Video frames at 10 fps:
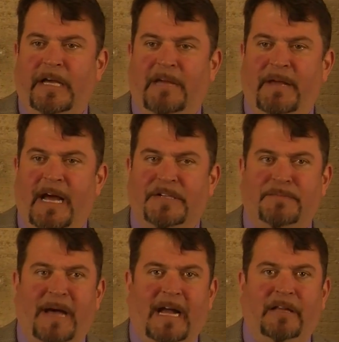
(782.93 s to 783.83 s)

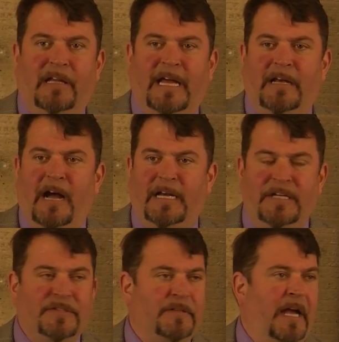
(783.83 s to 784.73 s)
EBS back in the late 90s,